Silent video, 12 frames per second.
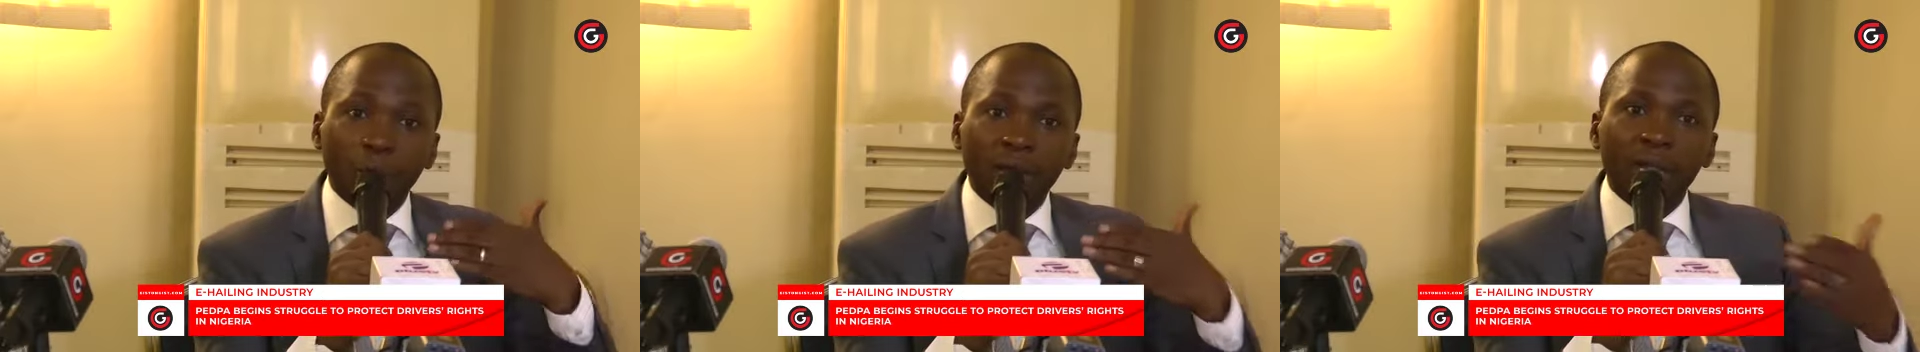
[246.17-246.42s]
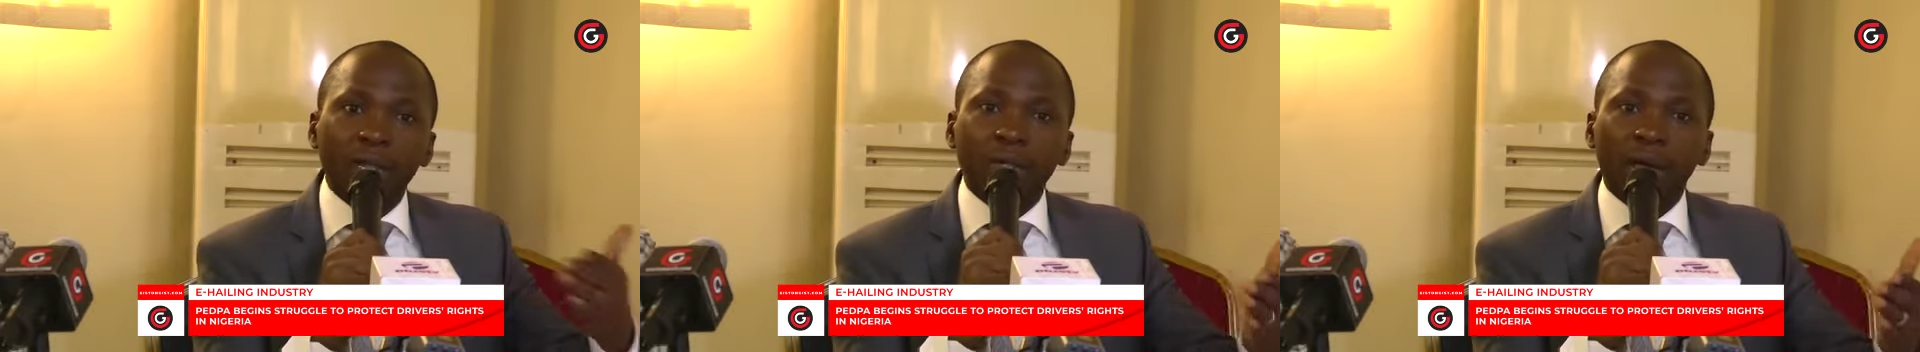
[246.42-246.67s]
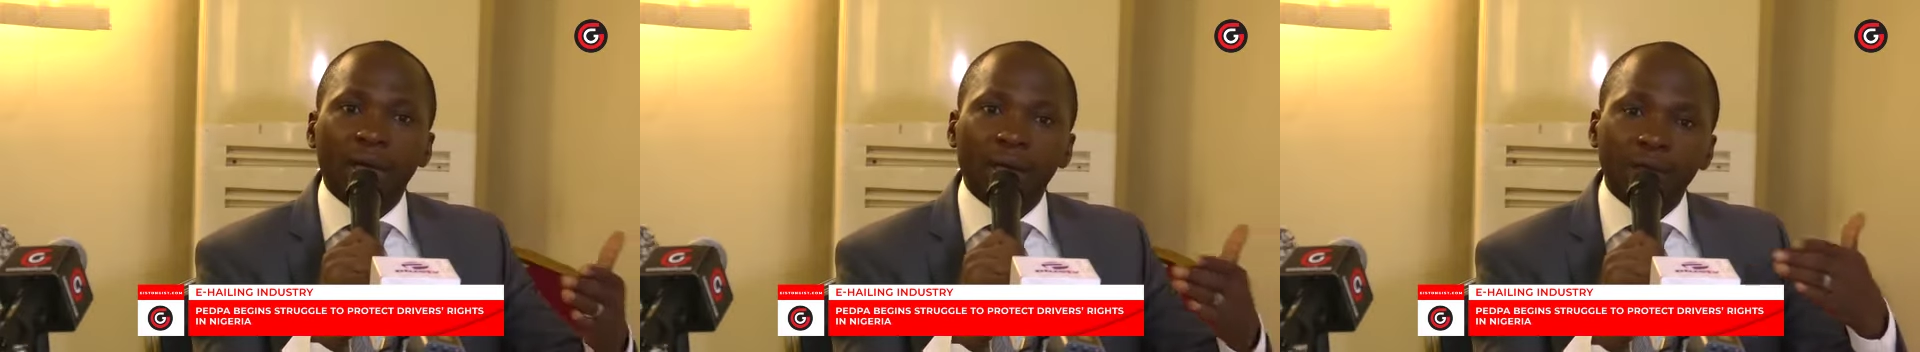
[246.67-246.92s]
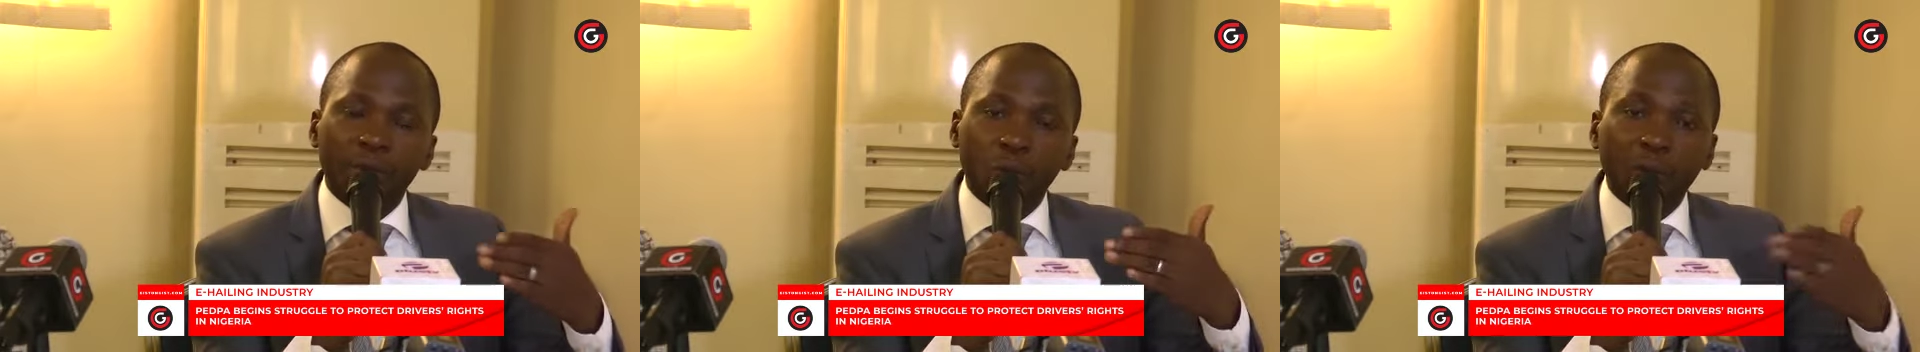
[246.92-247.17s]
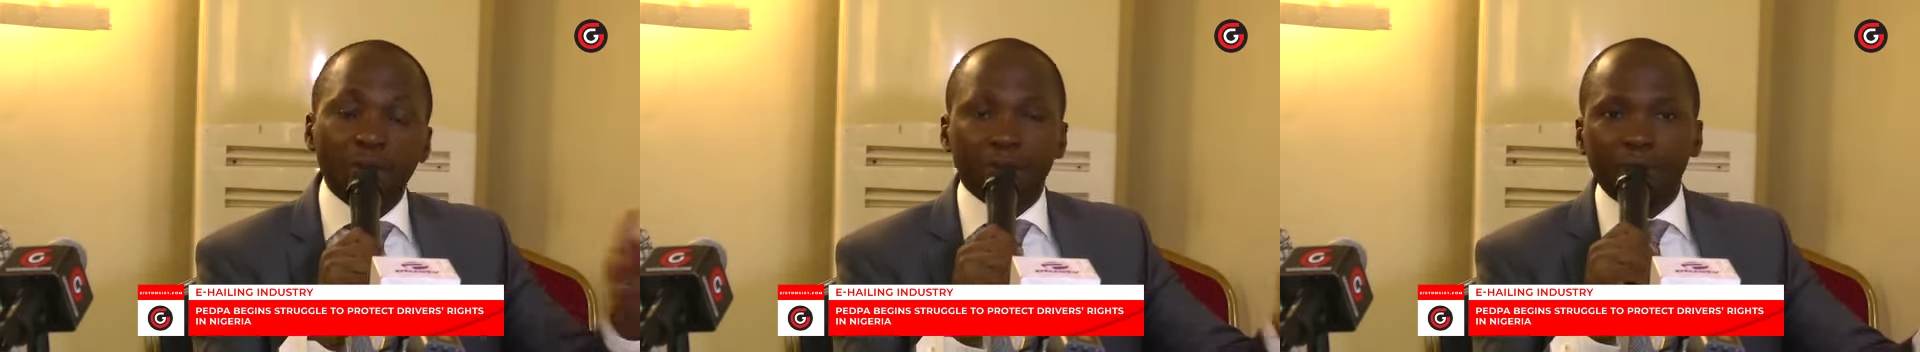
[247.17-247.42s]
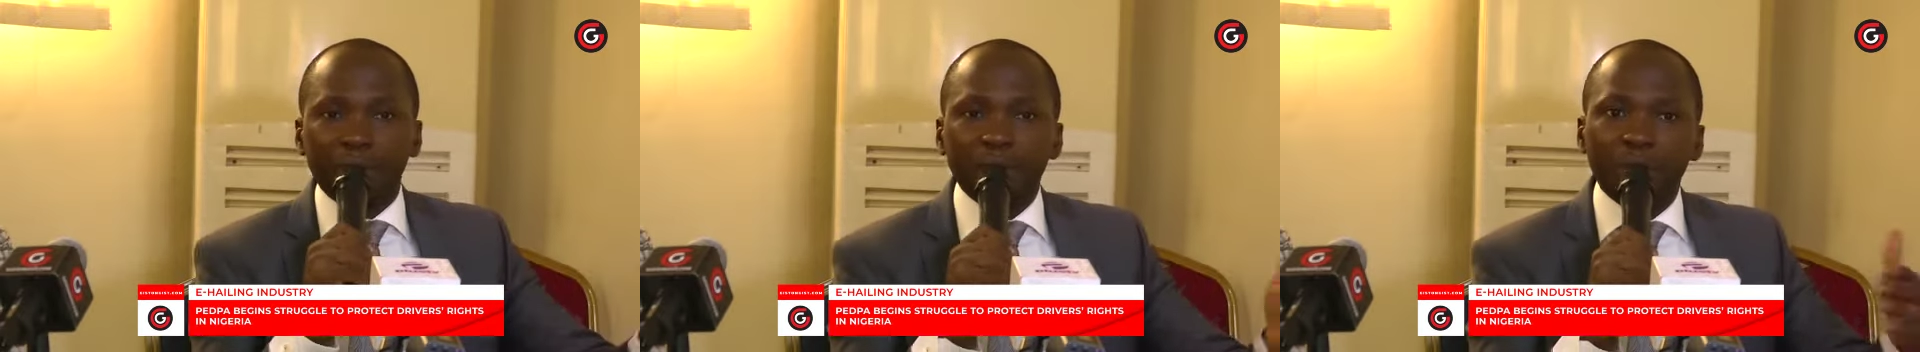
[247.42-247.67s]

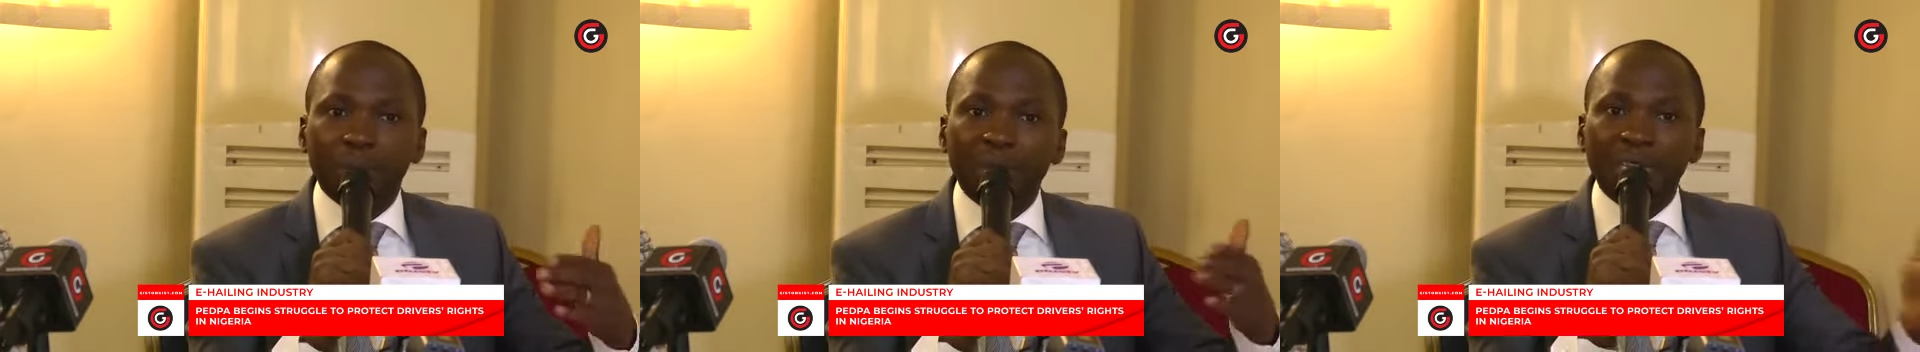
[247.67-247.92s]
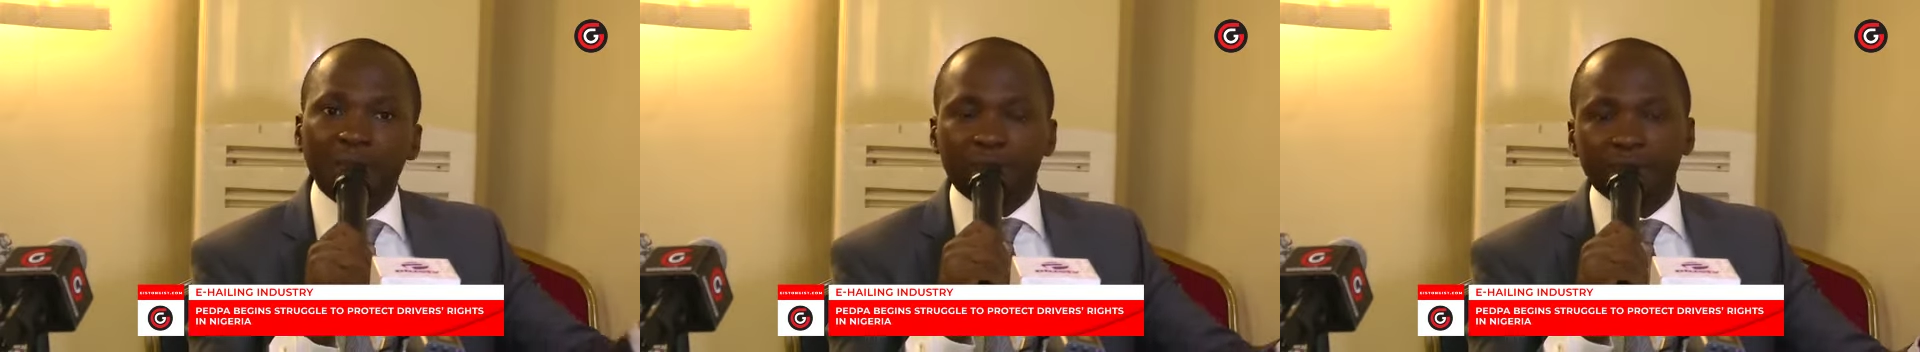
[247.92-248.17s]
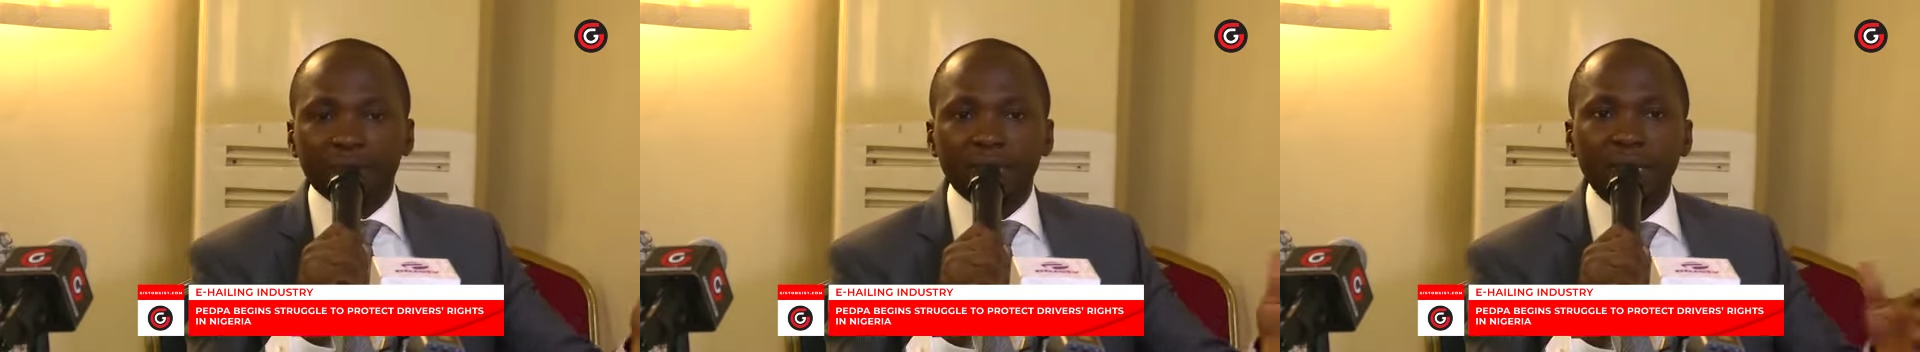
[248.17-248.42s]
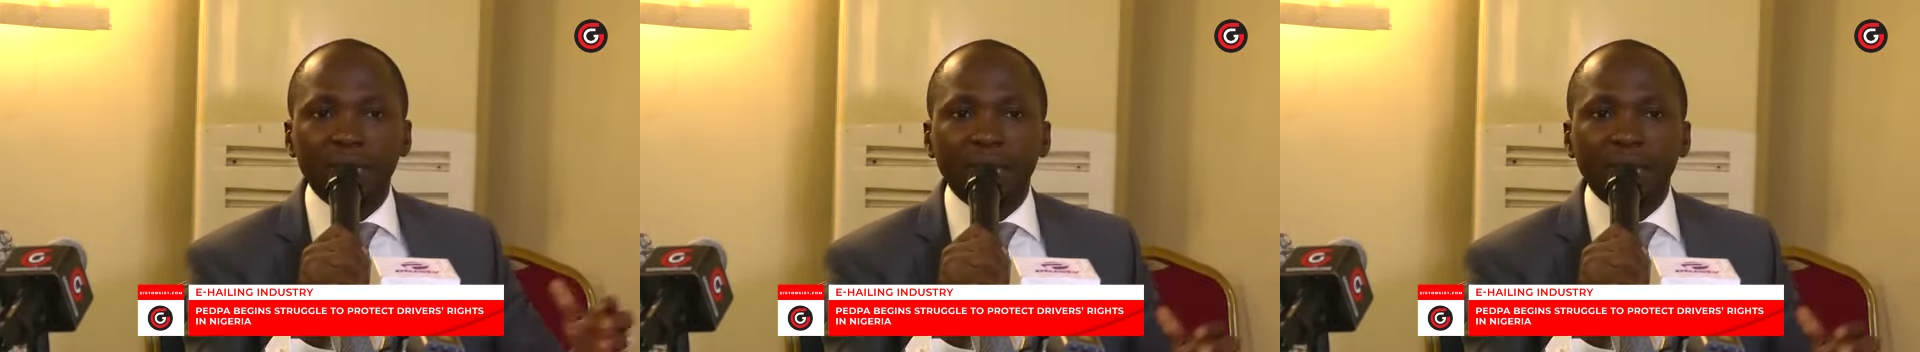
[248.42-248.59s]
welfare, your benefit,